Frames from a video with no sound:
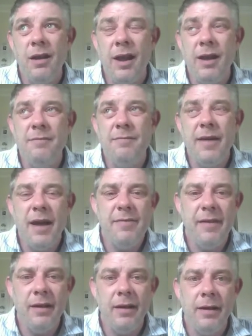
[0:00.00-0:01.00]
in faith
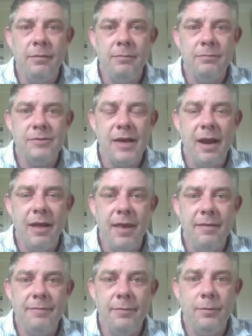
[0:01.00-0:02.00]
healing, so
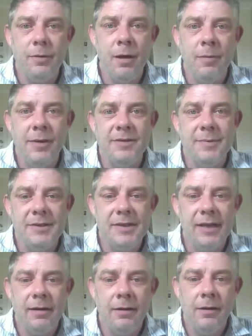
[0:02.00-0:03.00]
therefore I must be
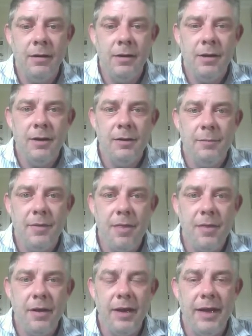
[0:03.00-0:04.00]
sick. With a
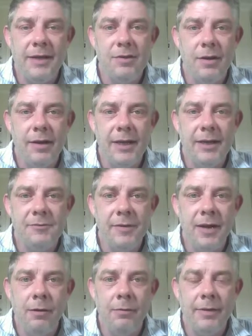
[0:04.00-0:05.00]
30-year psych history,
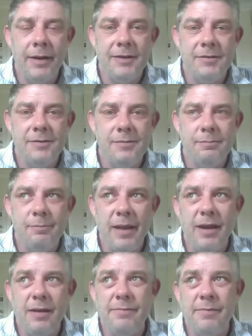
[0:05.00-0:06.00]
no one gets
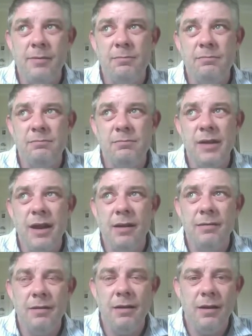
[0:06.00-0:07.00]
better from
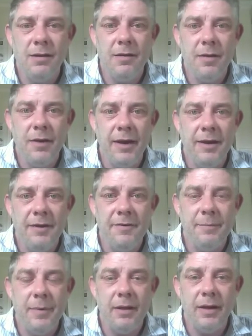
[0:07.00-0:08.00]
a 30-year
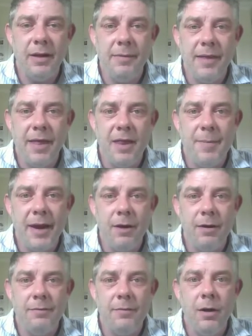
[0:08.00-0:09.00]
disability without the
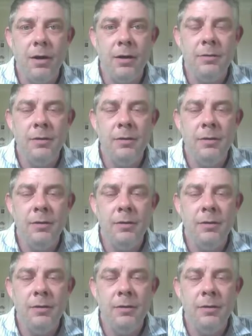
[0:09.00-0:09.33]
power of God,